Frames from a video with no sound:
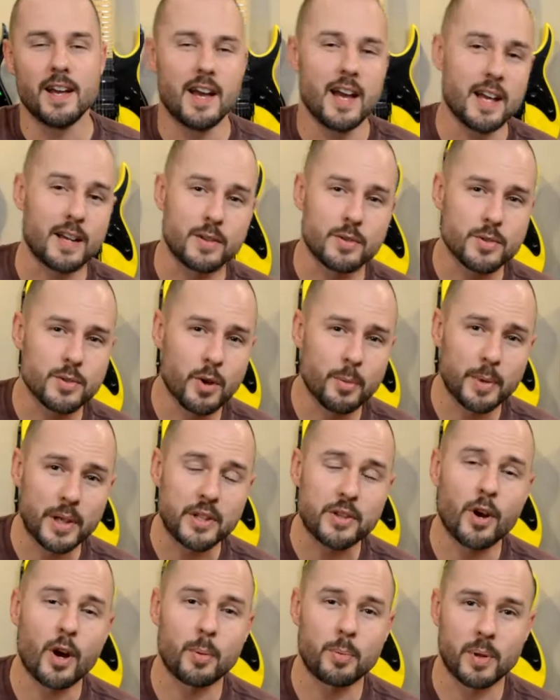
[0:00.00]
Hey, so I'm a
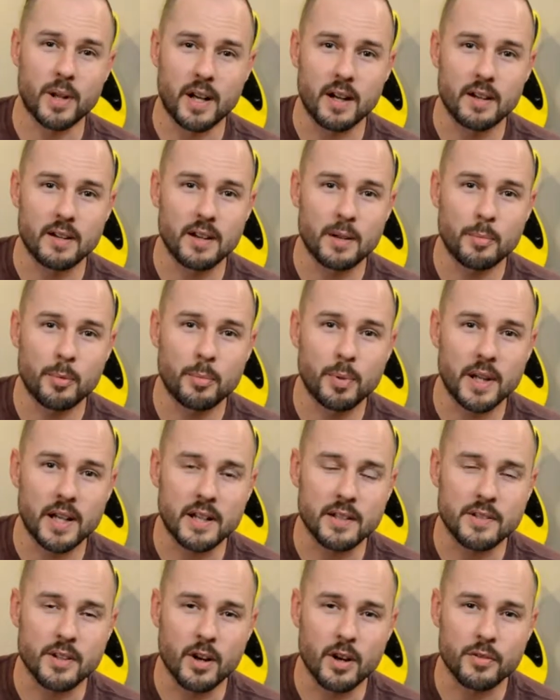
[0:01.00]
guitar player. I've been
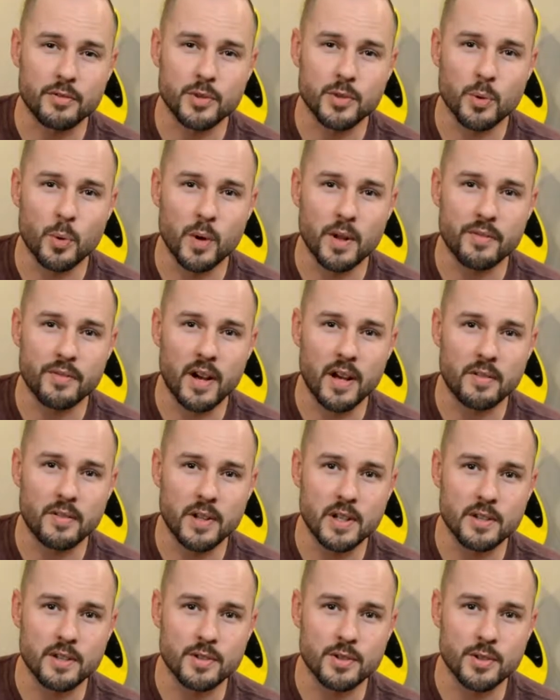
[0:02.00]
playing guitar for 25
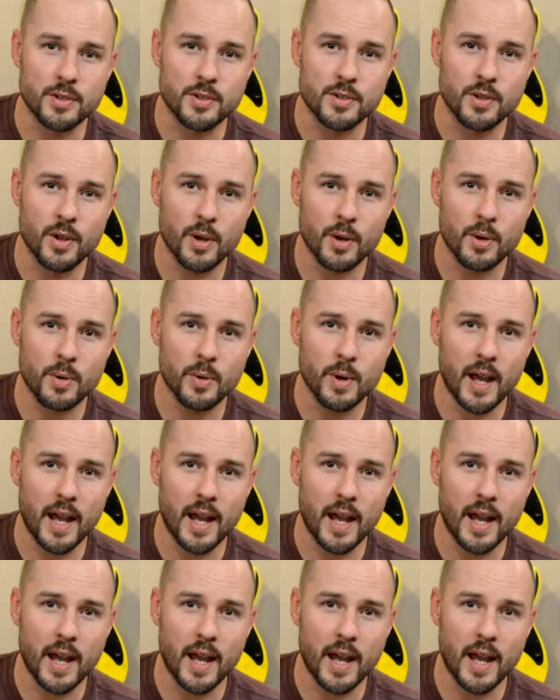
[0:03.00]
years or so,